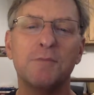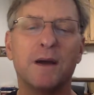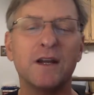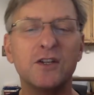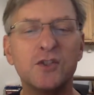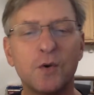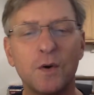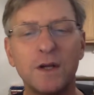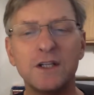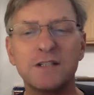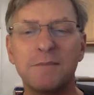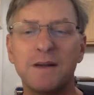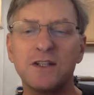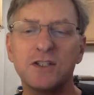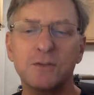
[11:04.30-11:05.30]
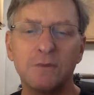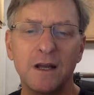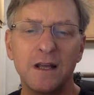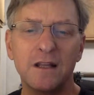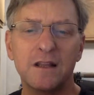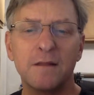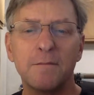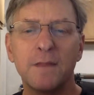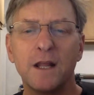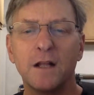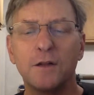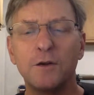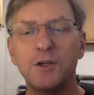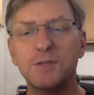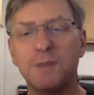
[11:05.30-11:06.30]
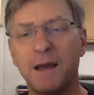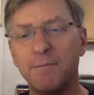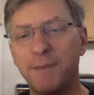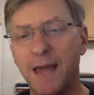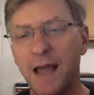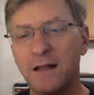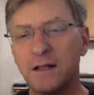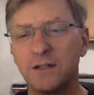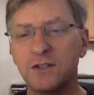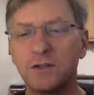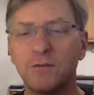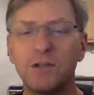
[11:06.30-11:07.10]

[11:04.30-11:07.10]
my joints, my strength, lose my balance,